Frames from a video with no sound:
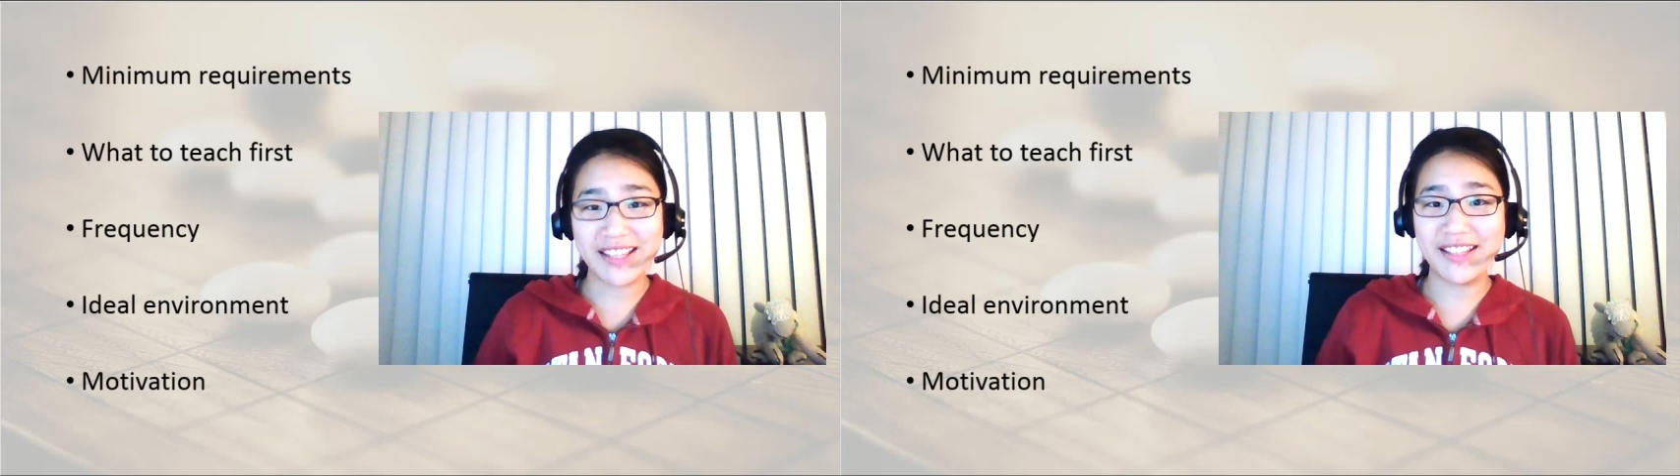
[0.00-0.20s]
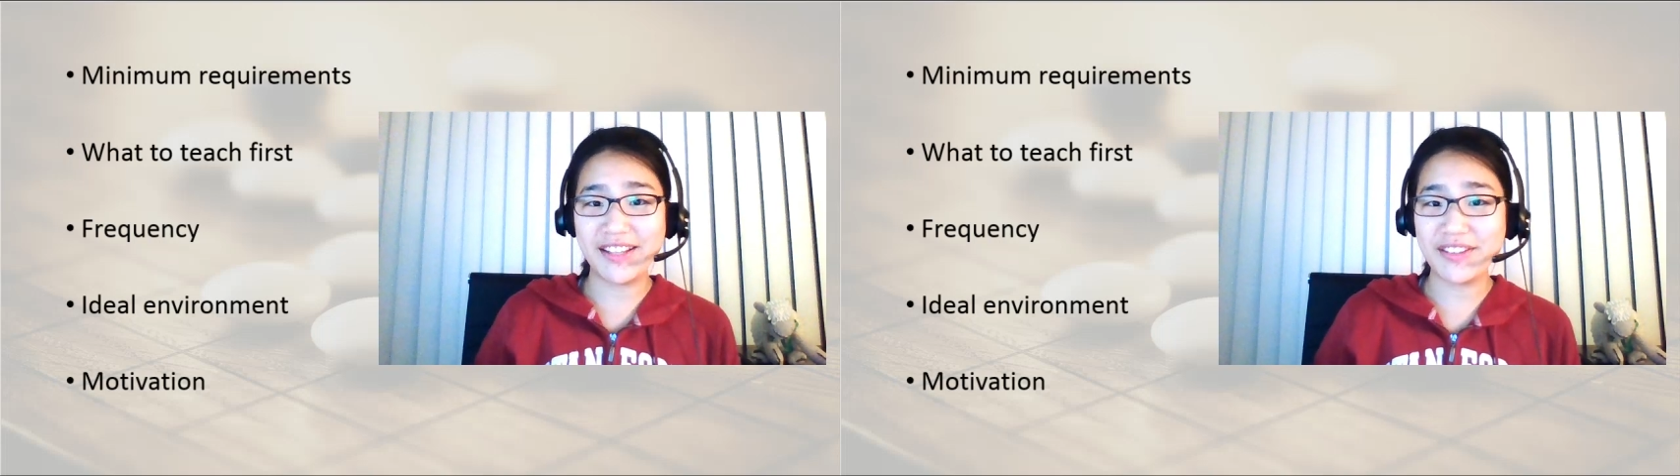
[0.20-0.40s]

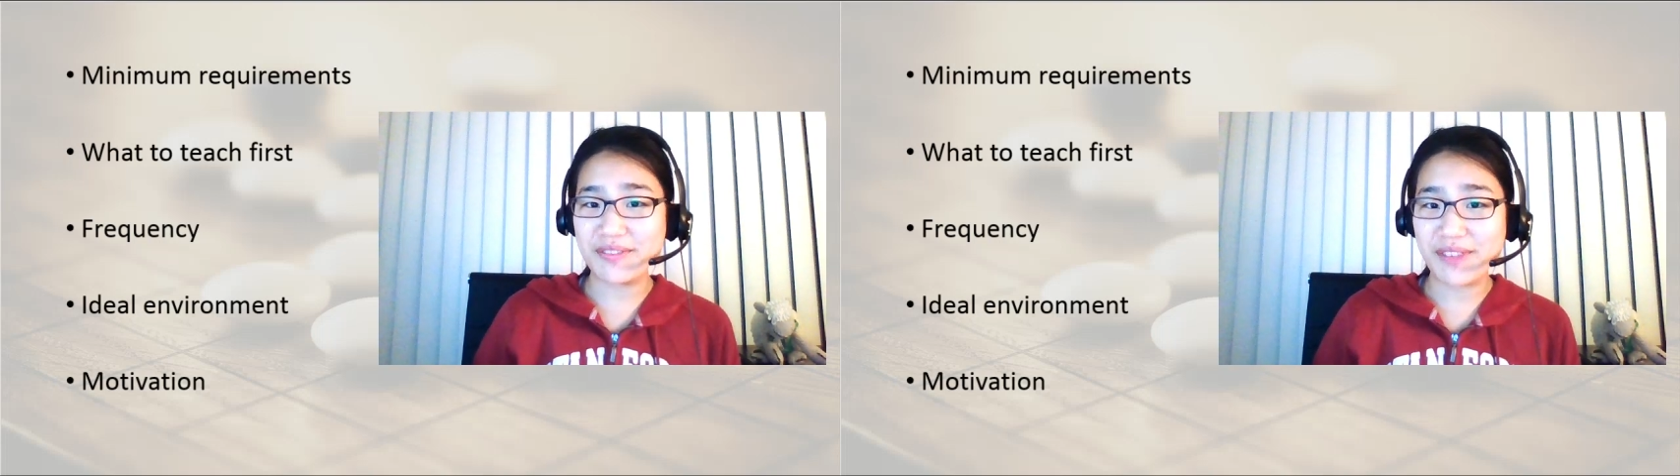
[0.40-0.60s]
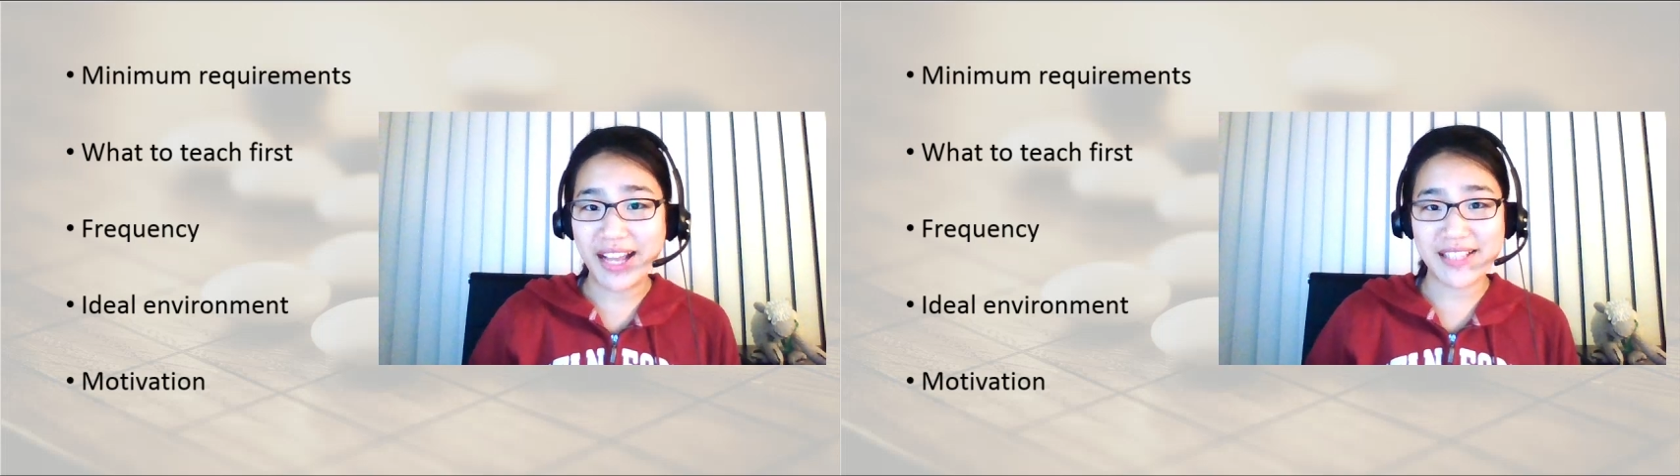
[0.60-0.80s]
any
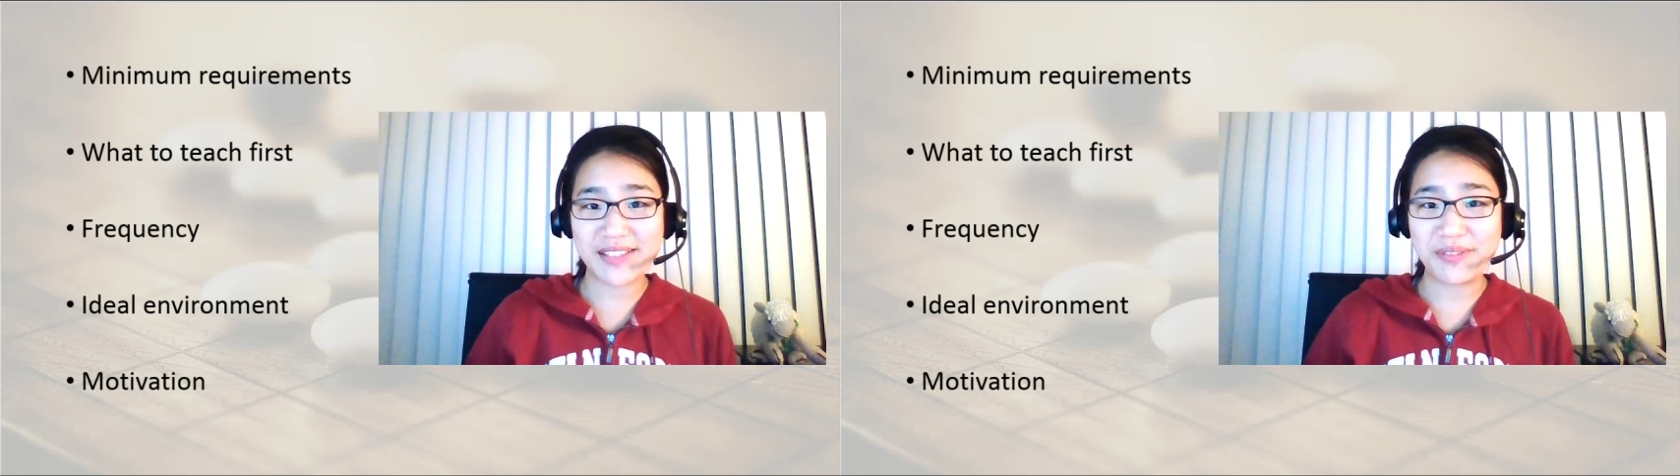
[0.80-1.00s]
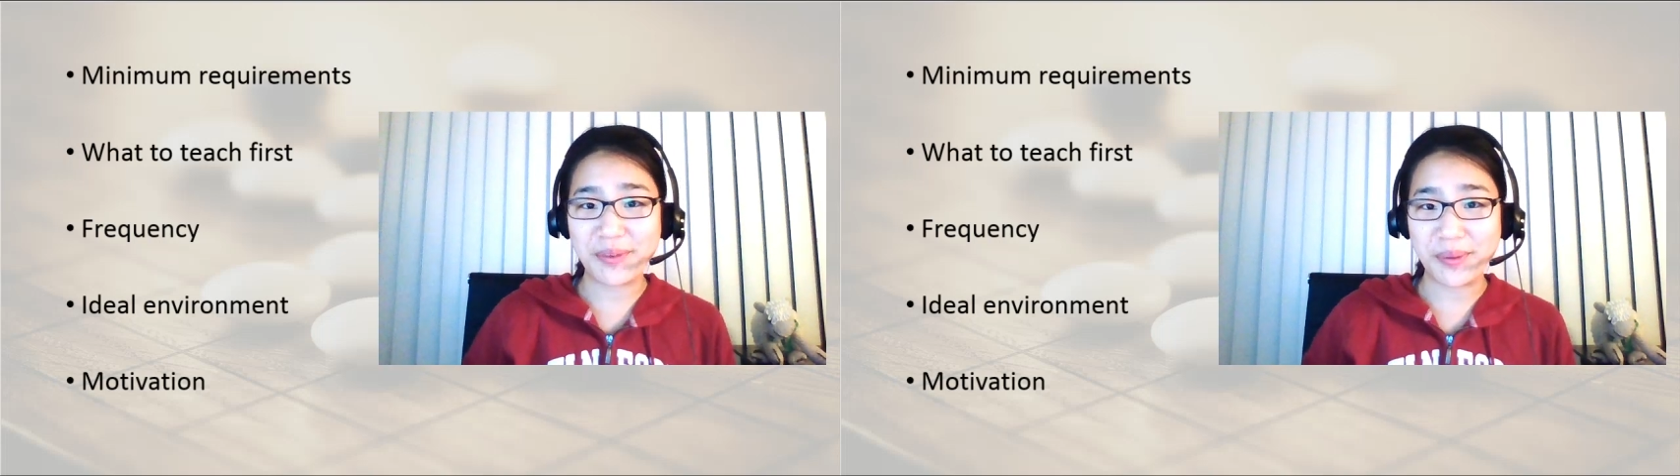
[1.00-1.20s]
advice
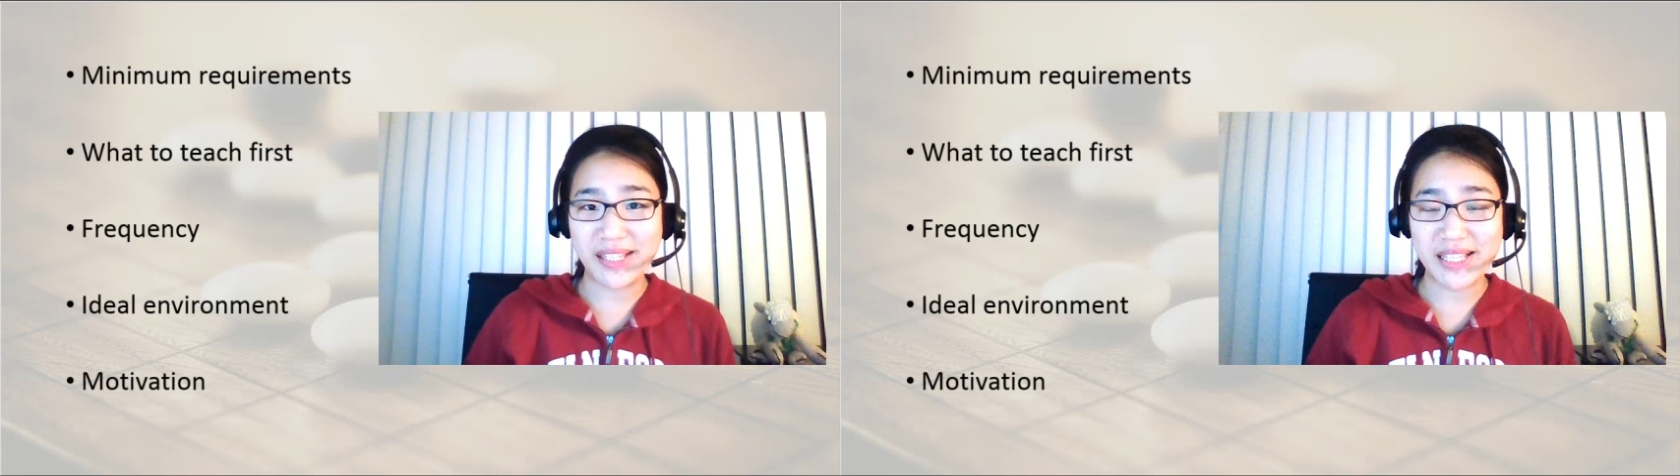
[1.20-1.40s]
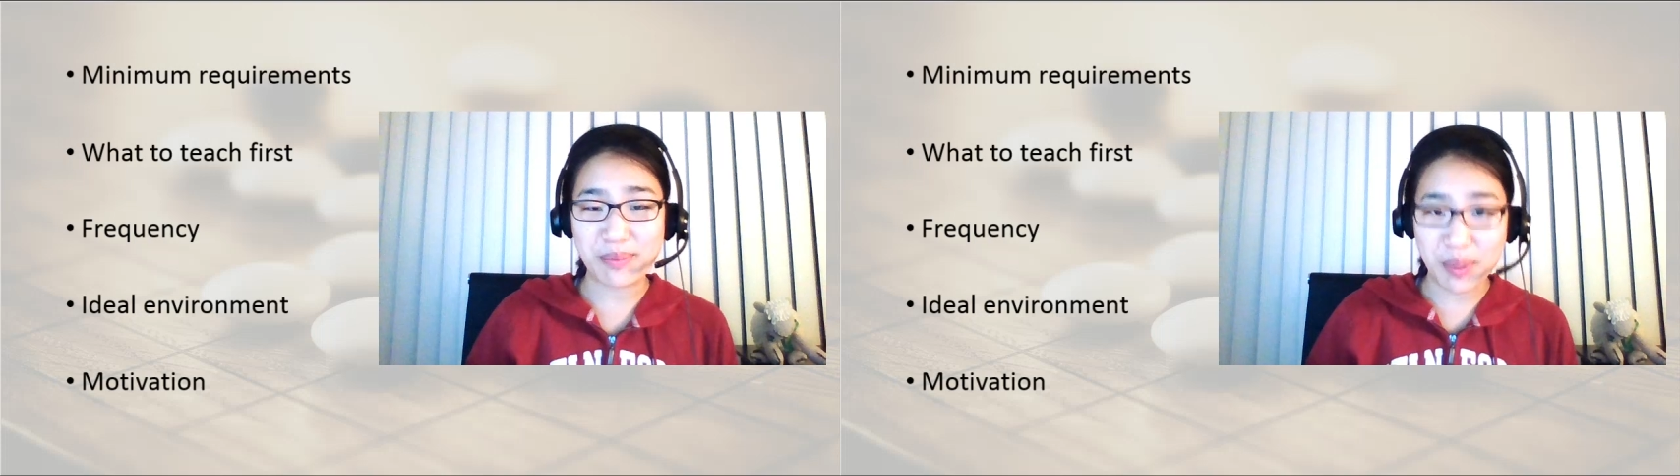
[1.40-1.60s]
for
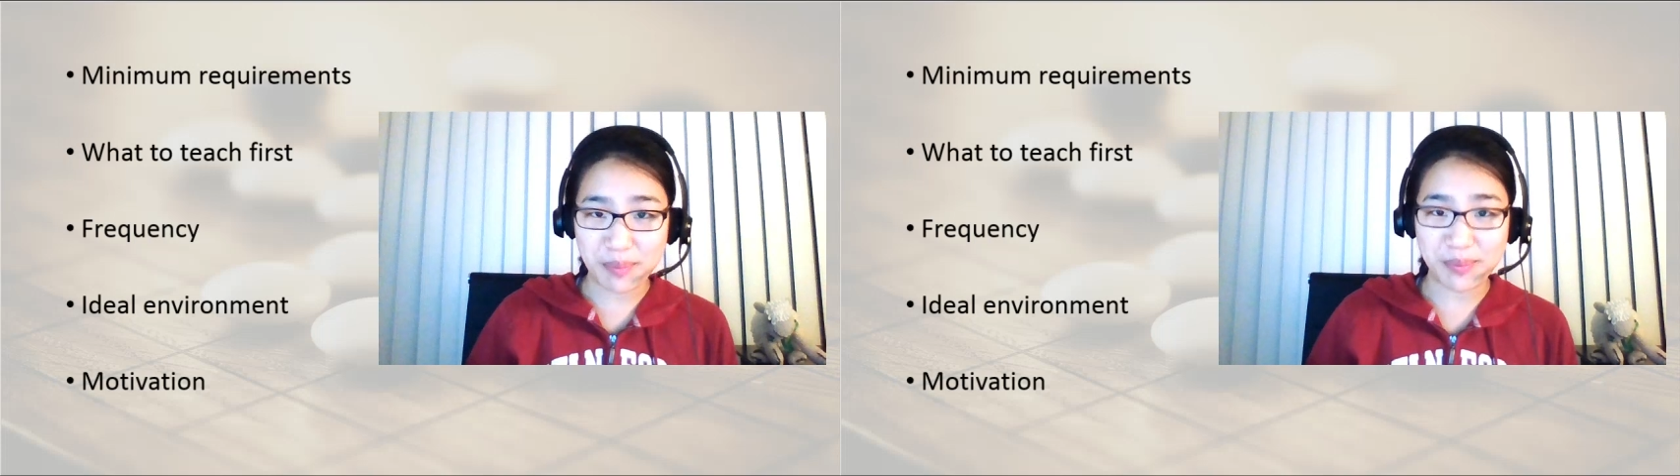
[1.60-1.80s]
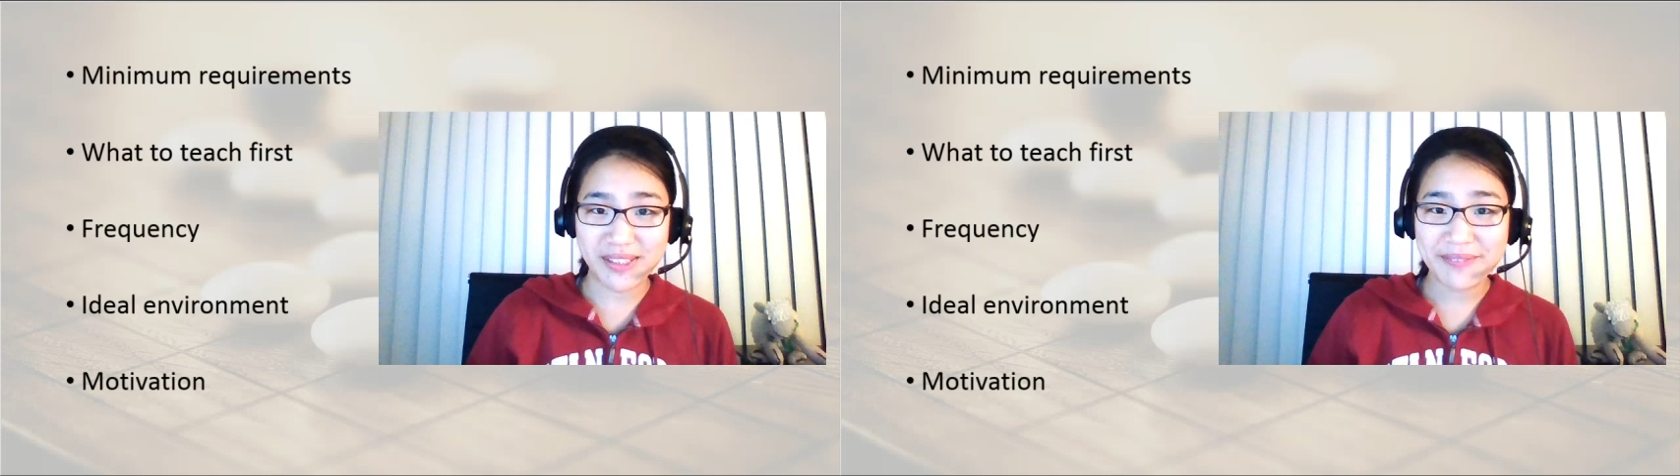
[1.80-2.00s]
these
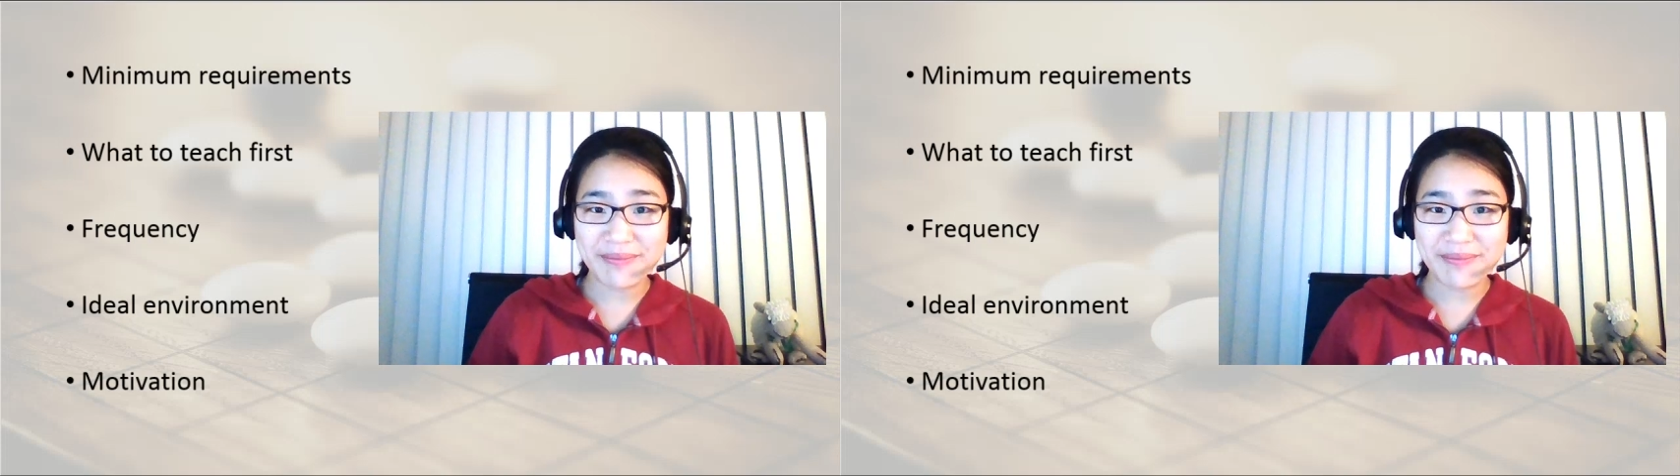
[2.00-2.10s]
people.